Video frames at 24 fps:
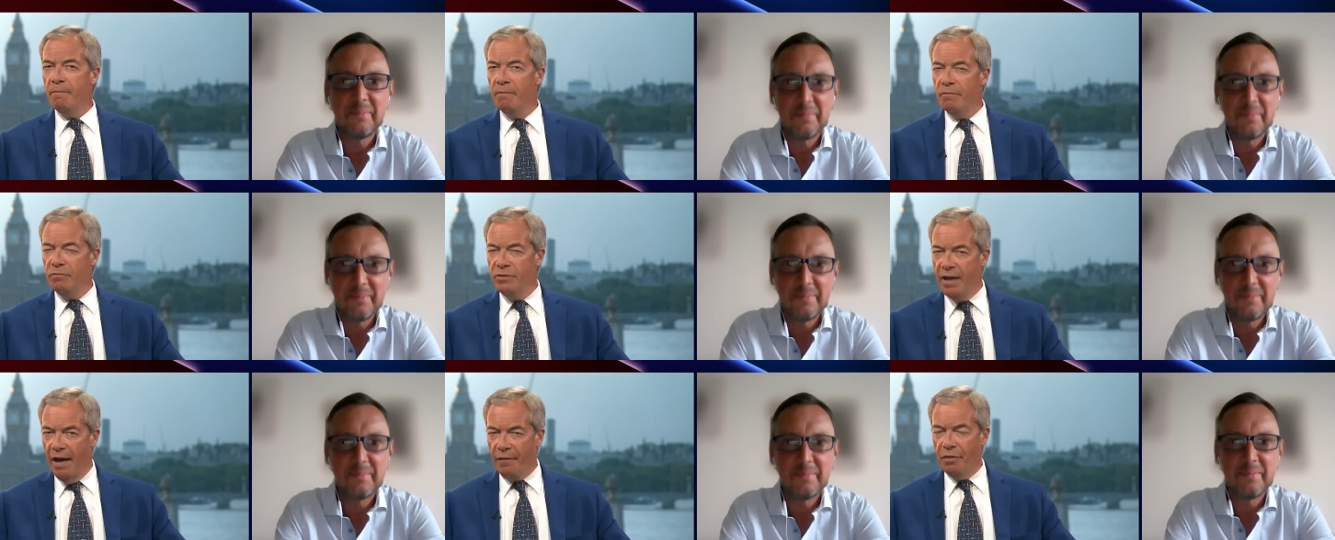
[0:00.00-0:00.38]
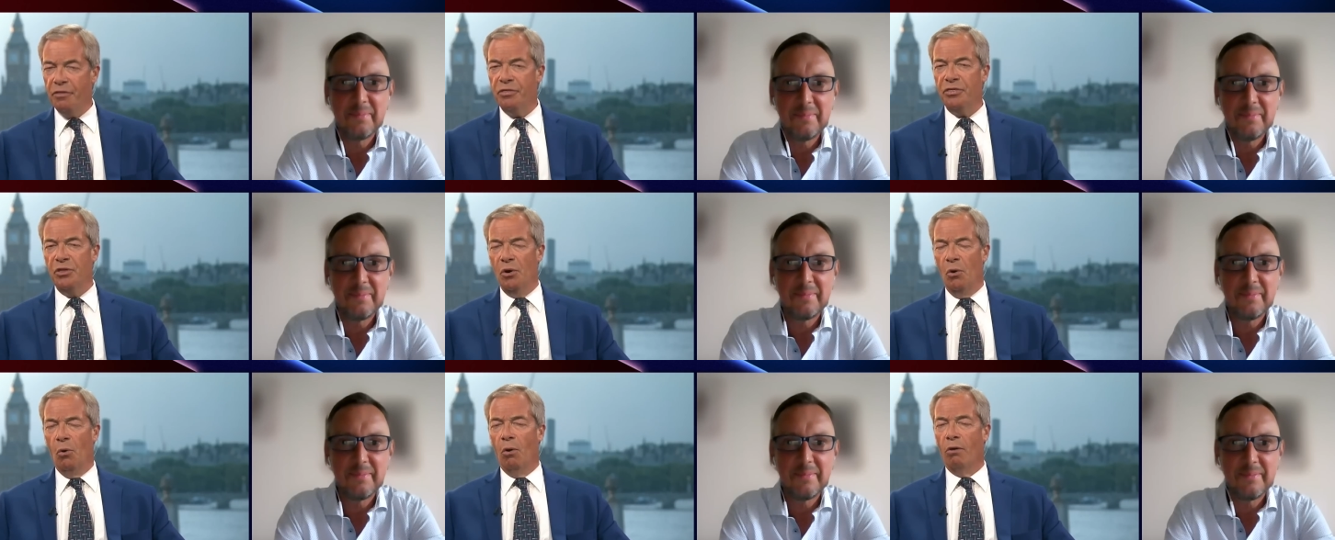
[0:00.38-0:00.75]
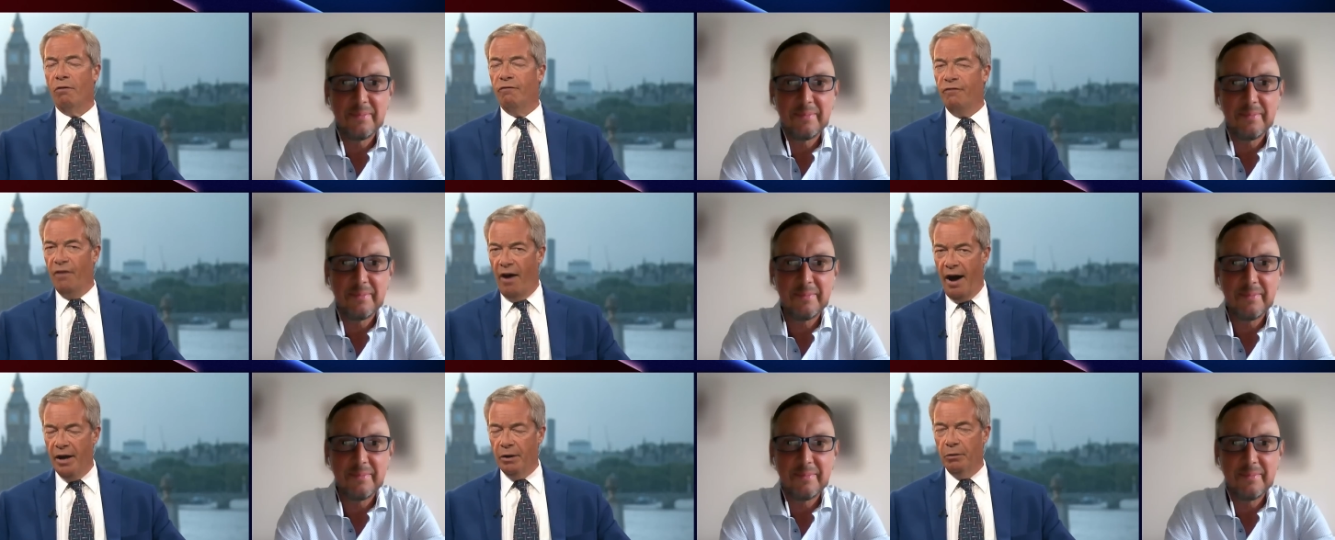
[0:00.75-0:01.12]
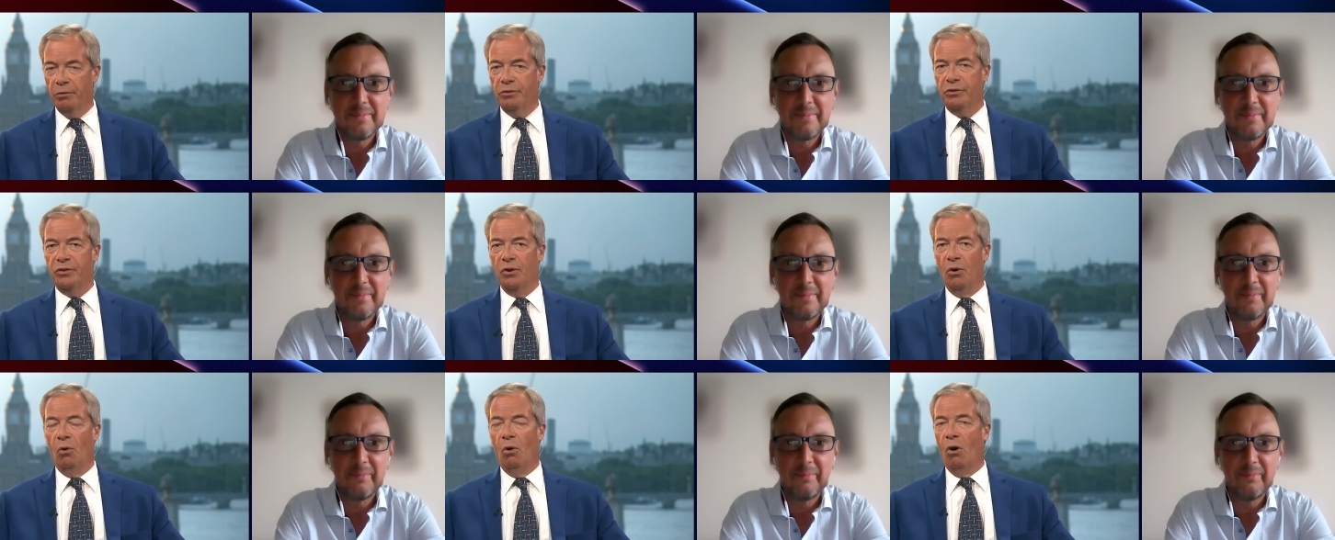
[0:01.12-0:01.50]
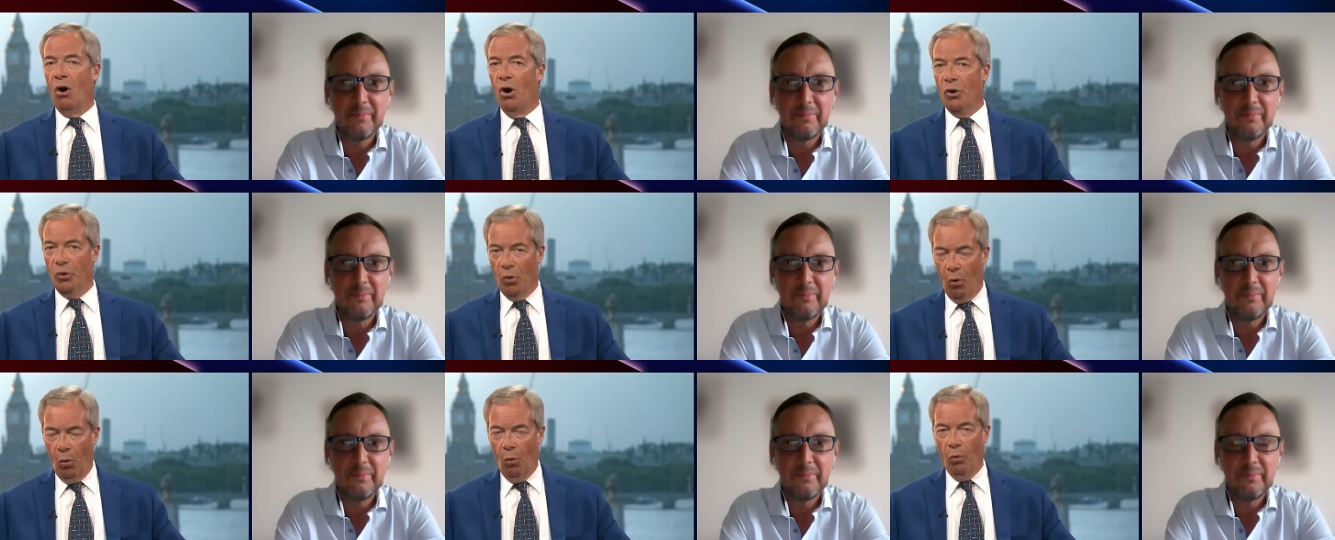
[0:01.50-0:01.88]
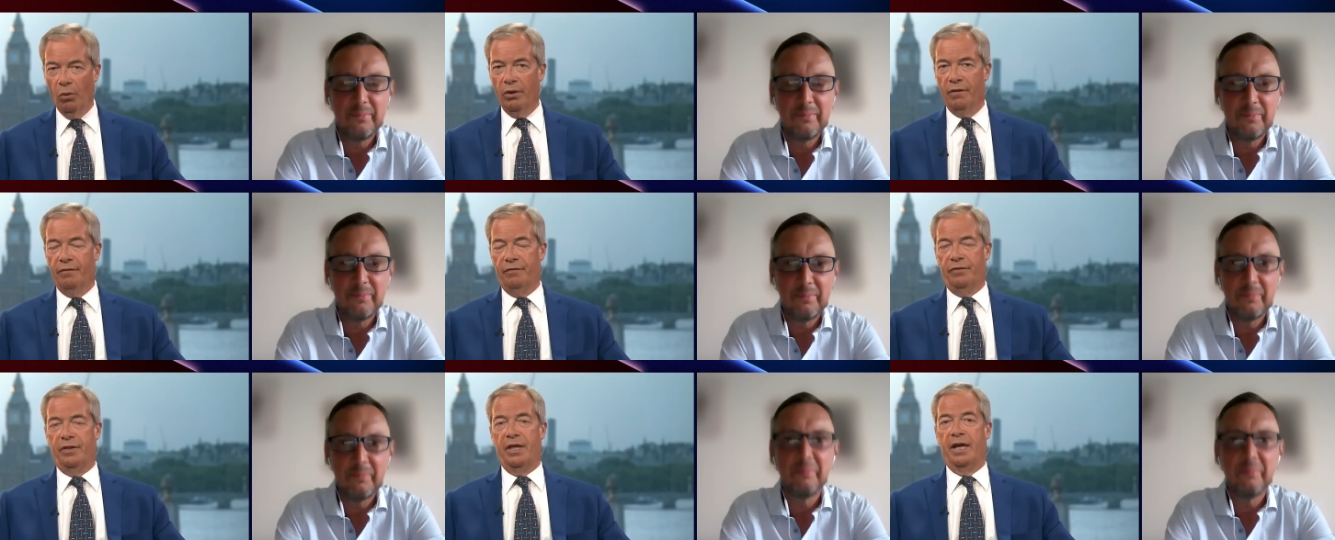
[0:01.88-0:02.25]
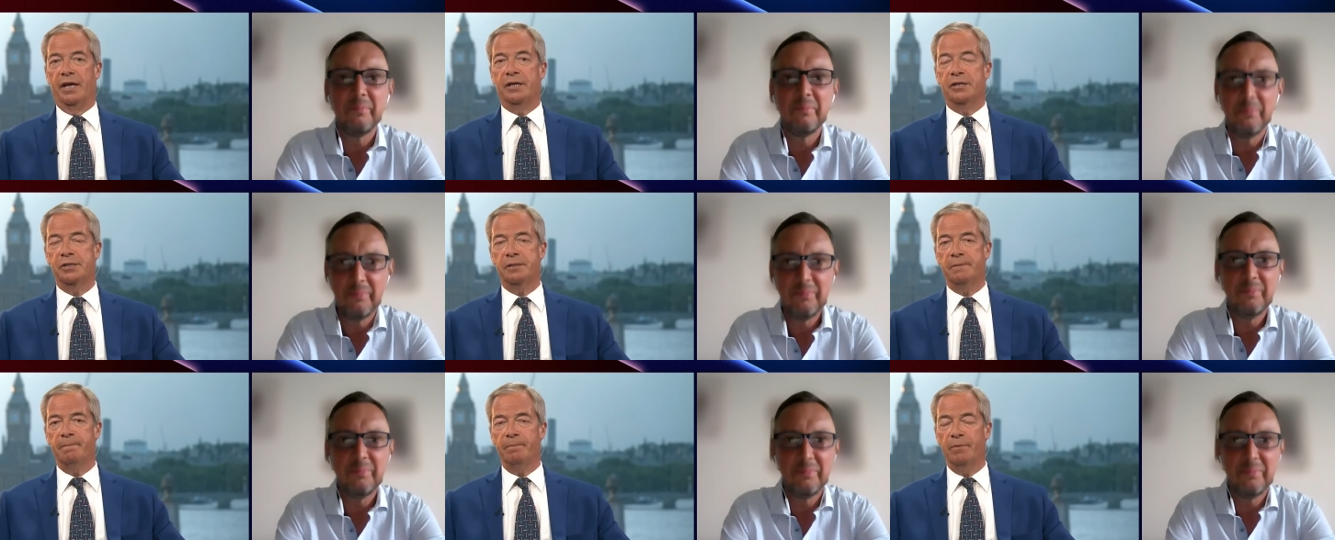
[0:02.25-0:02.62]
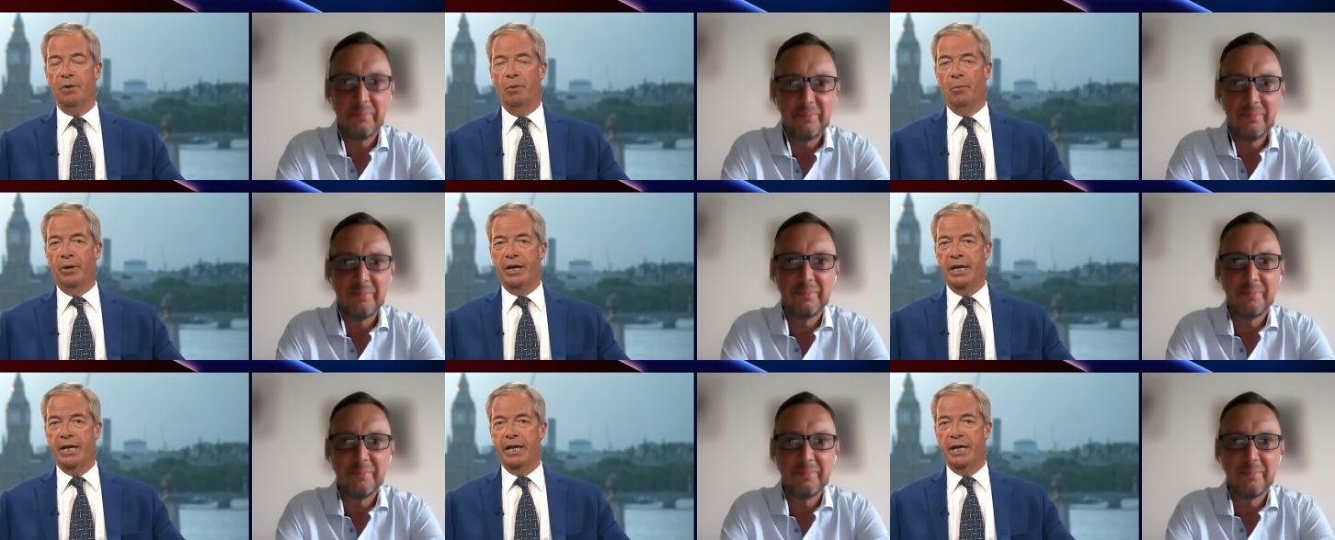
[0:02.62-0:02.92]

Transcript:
Speaker 1: Another thought, final thought on all of this when